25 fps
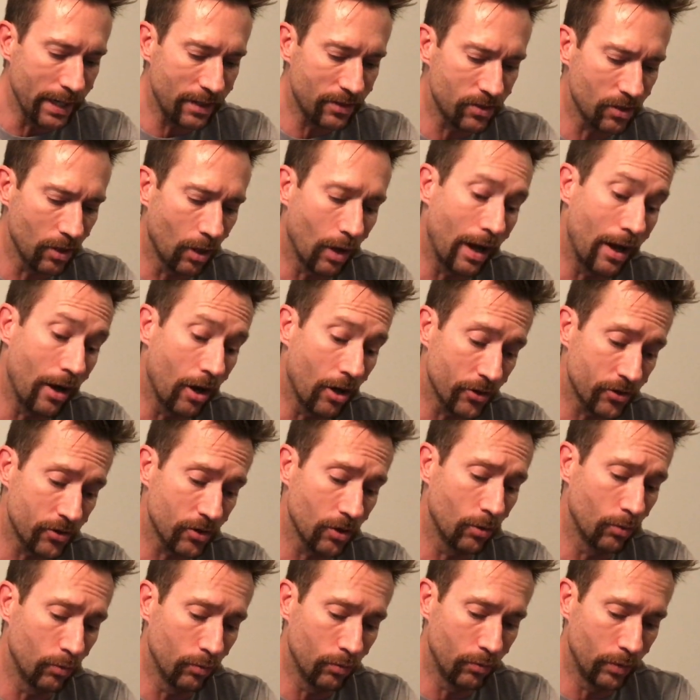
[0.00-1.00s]
So I
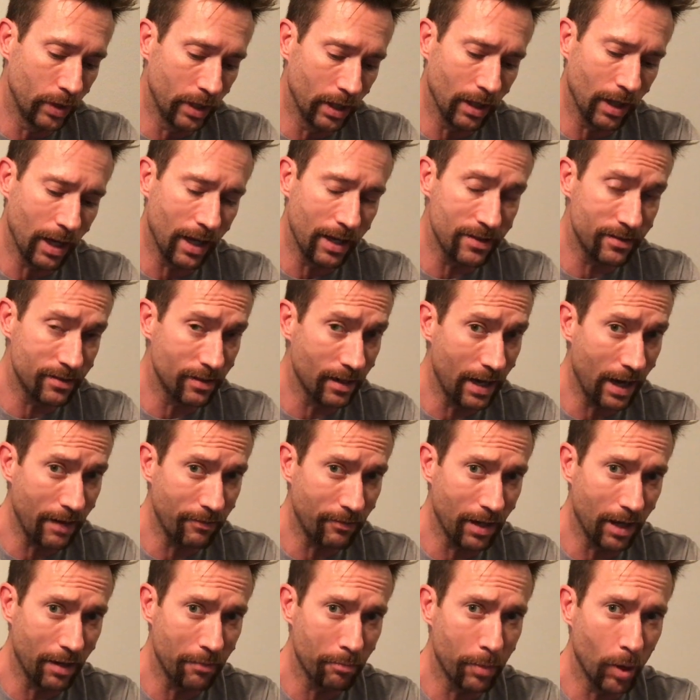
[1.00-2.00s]
also realized that I've
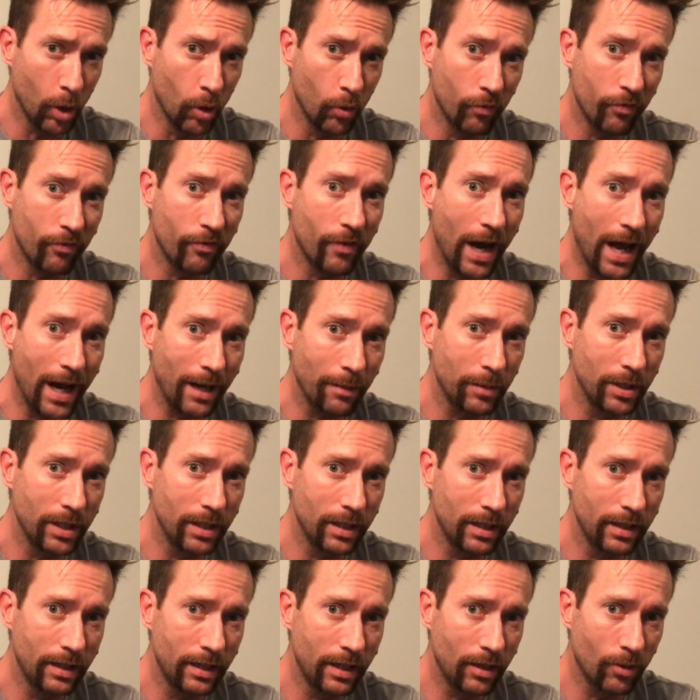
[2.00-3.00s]
got bone fragment
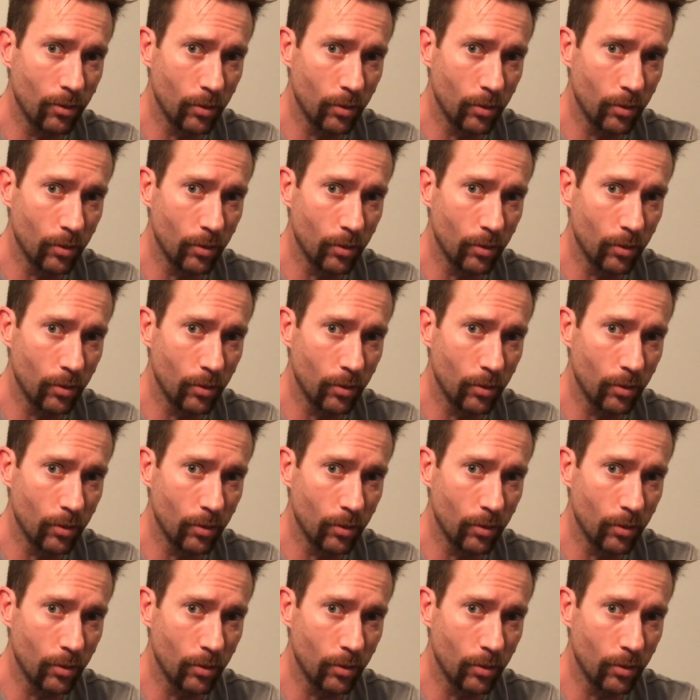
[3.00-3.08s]
in there,